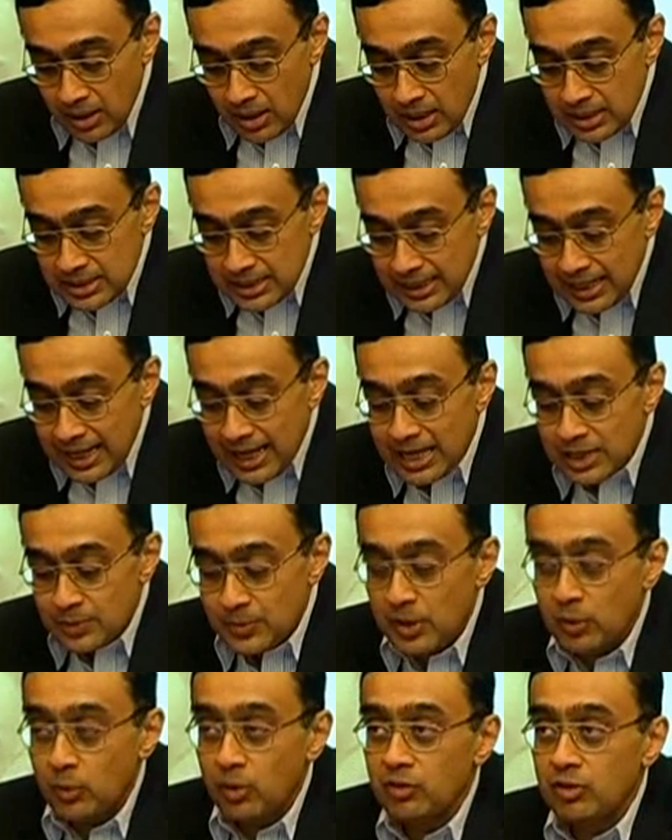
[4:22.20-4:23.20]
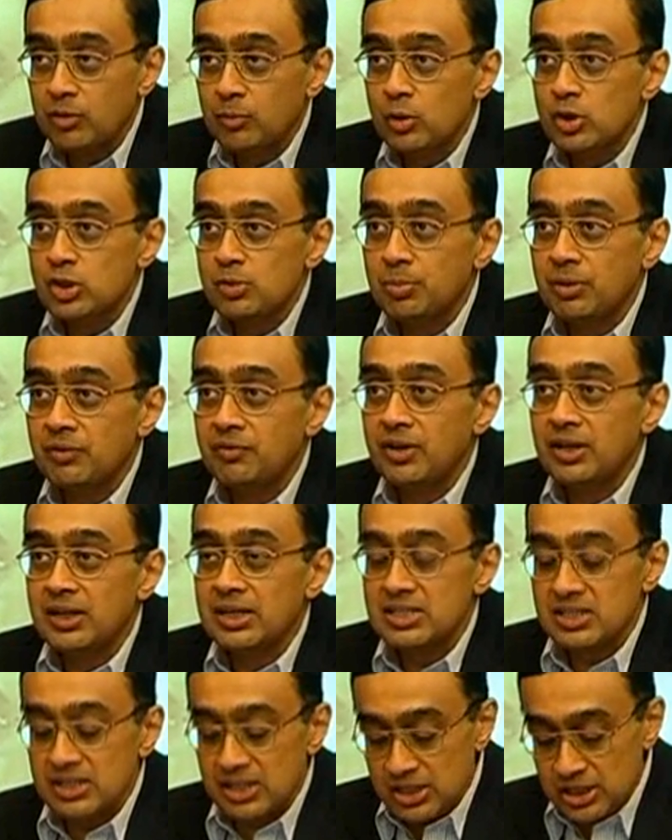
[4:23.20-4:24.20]
Chennai has been one of the most preferred
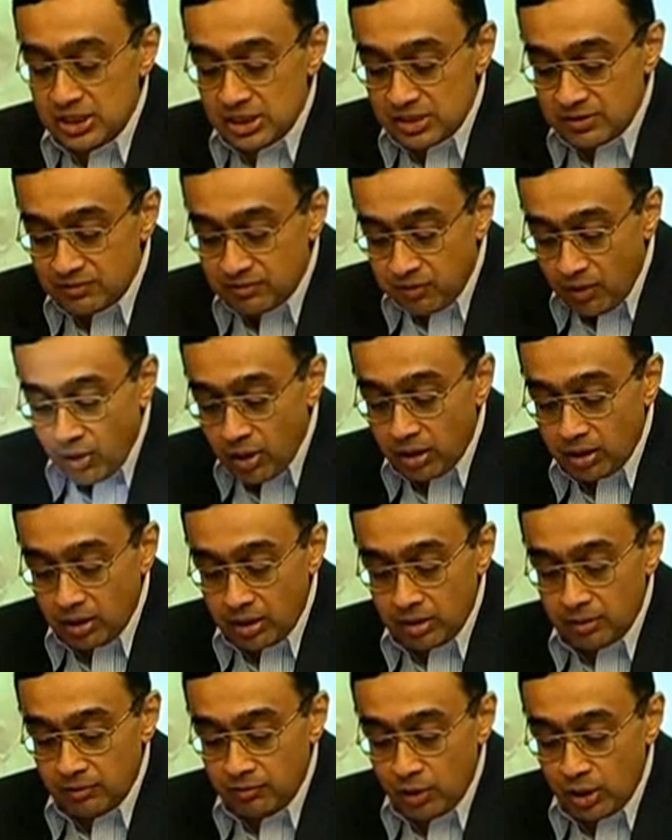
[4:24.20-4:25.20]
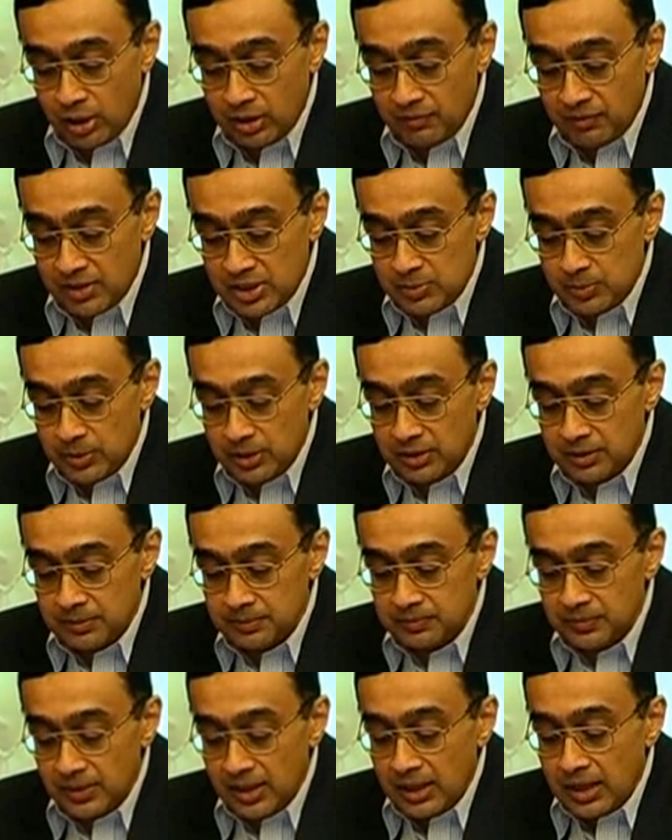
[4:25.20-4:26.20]
destinations for foreign investment.
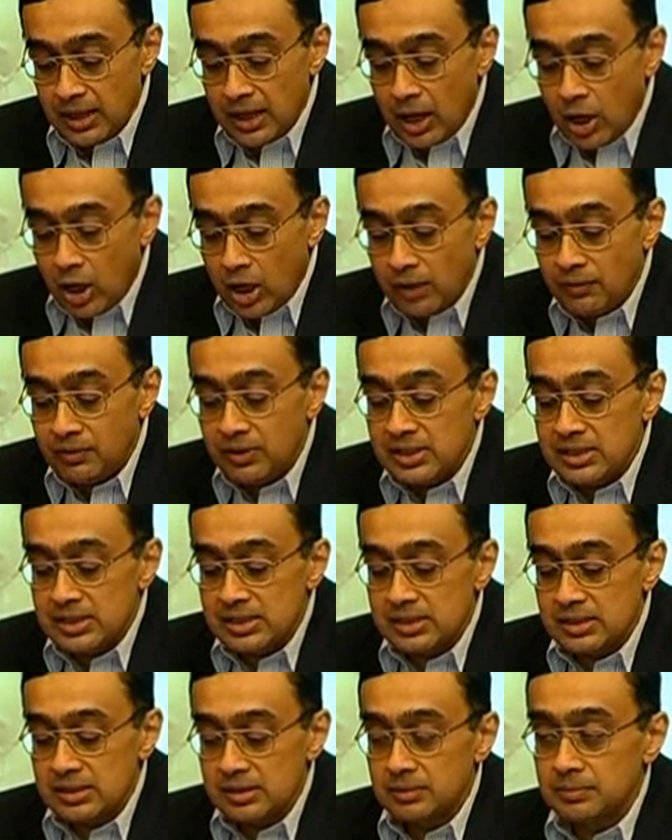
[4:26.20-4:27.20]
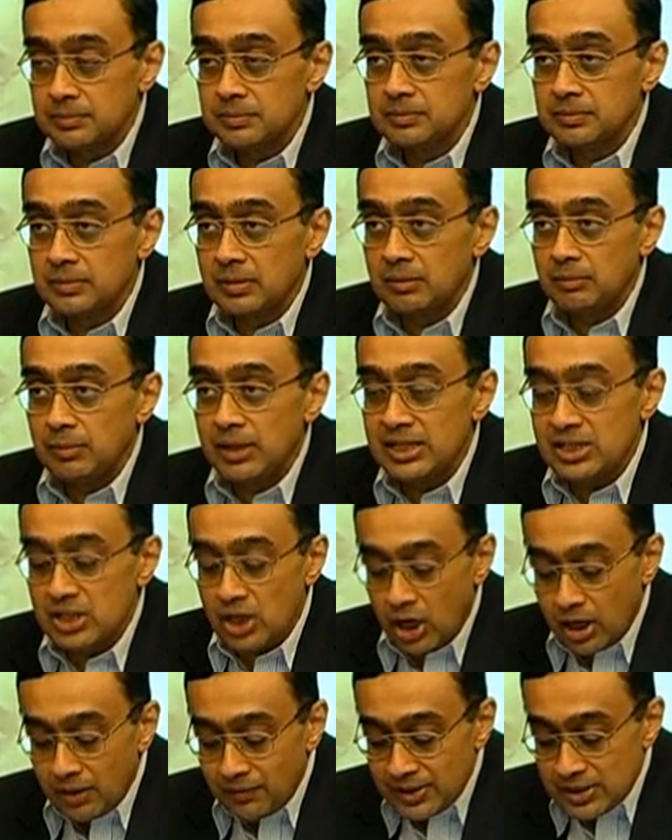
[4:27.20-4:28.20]
All of this means a
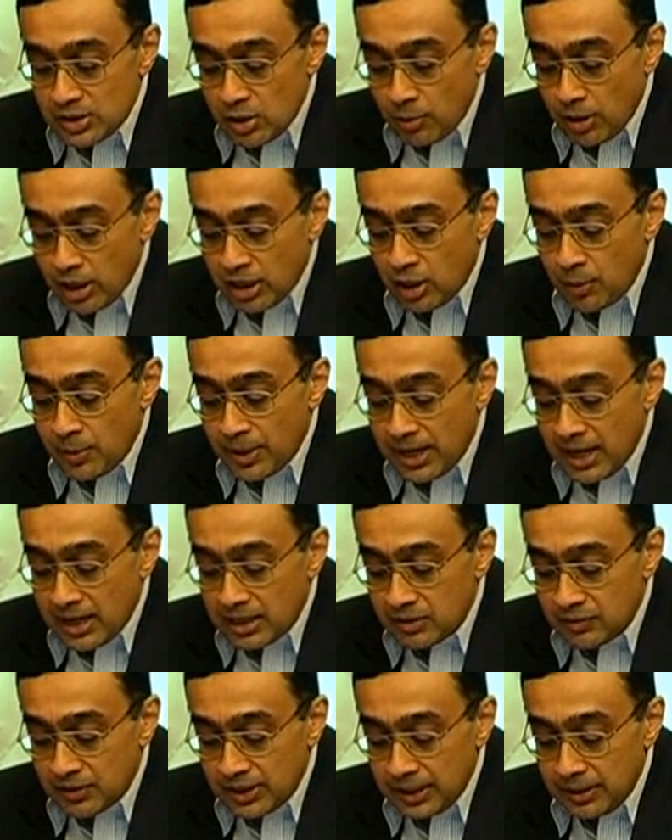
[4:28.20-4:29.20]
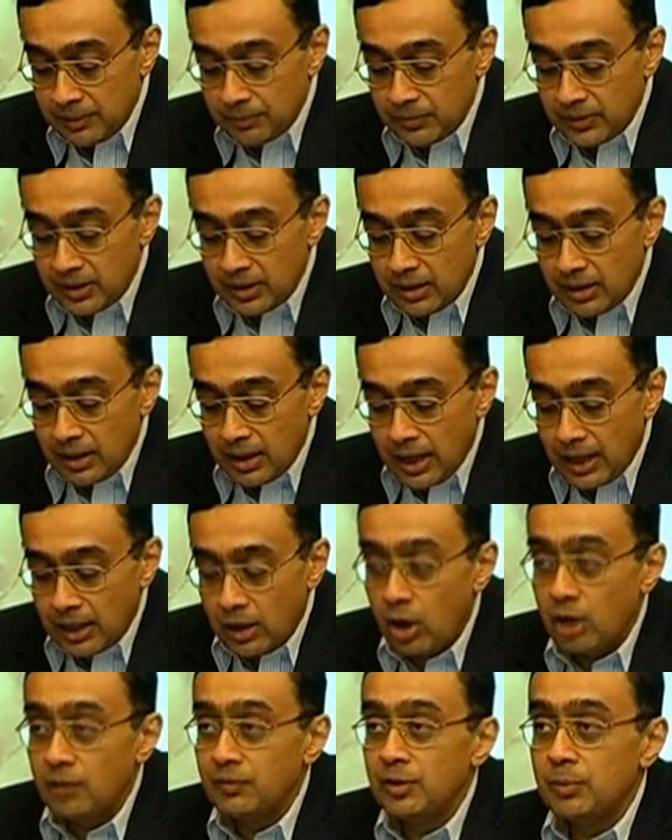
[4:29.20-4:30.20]
lot of economic activity, and
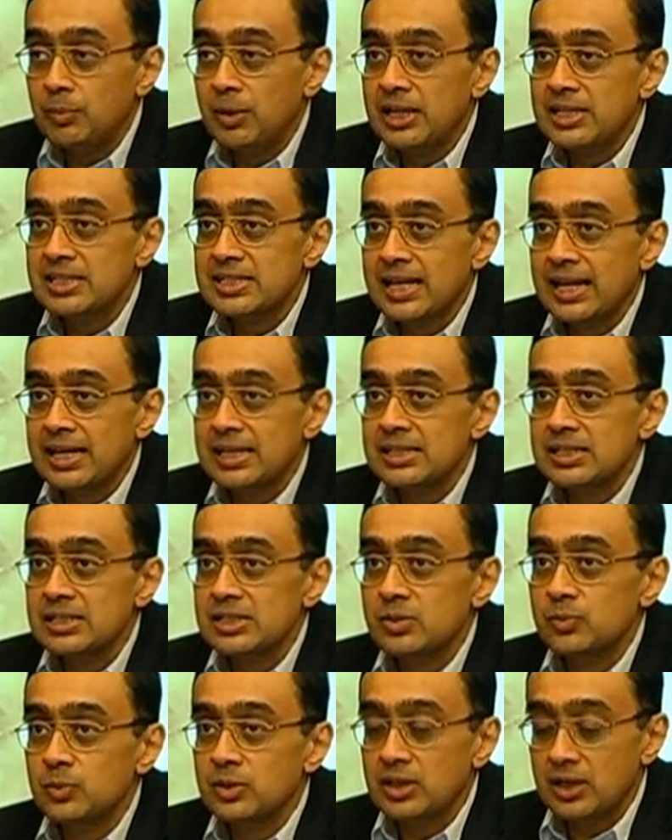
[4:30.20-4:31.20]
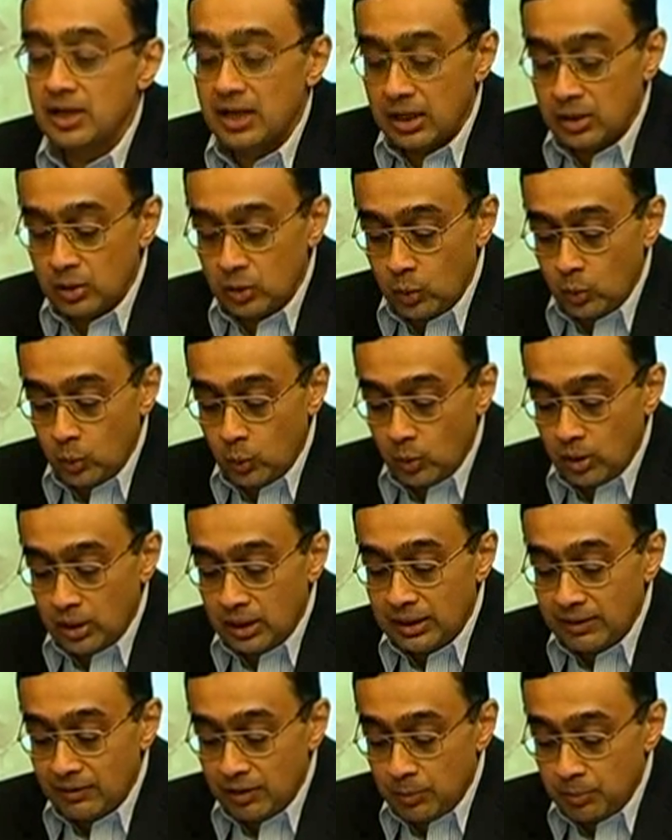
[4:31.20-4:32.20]
all of it brings challenges with regard to
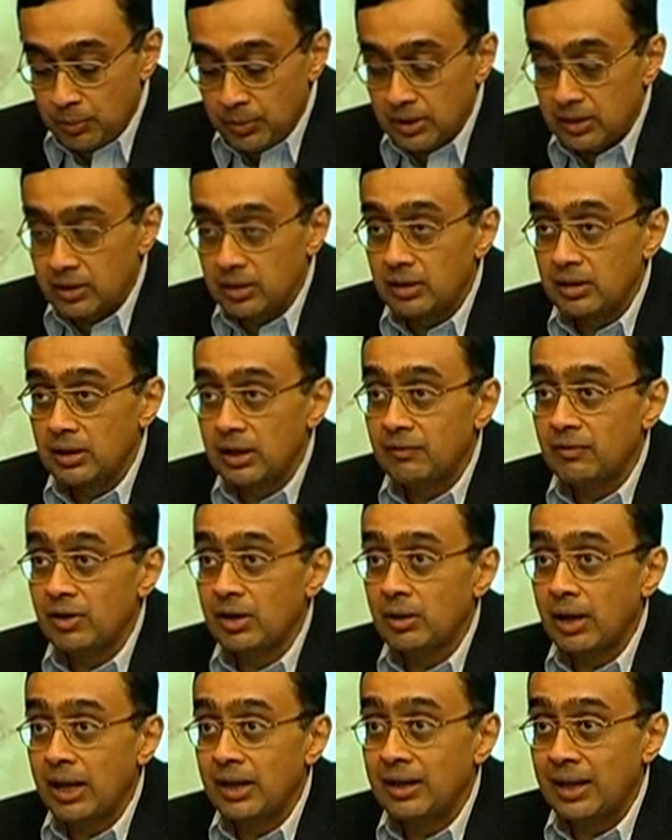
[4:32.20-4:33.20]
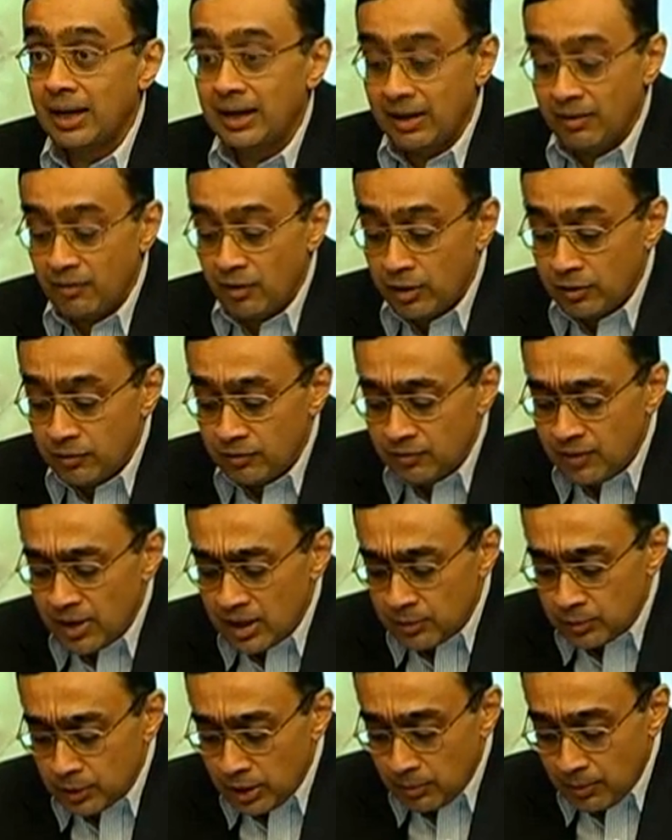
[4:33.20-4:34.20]
development and
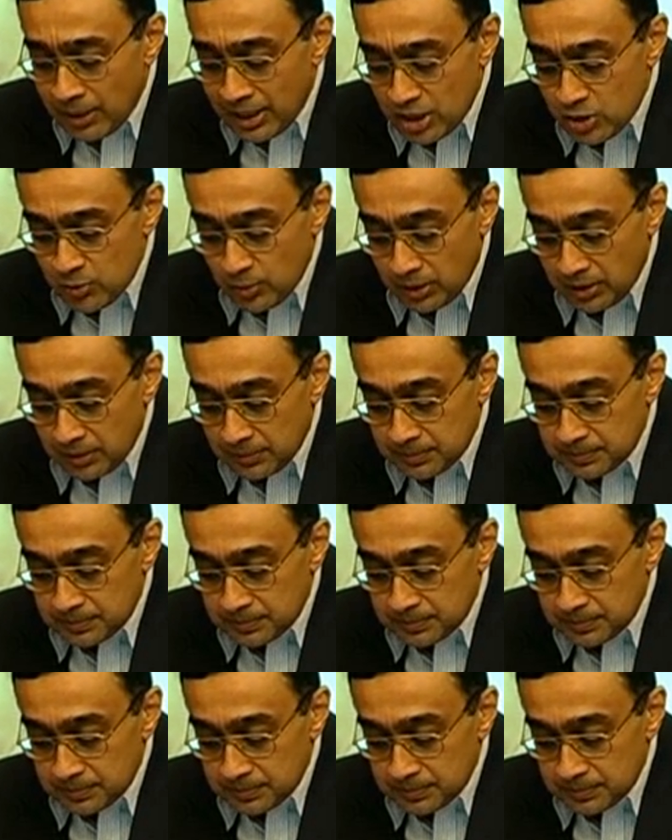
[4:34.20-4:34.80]
environmental management.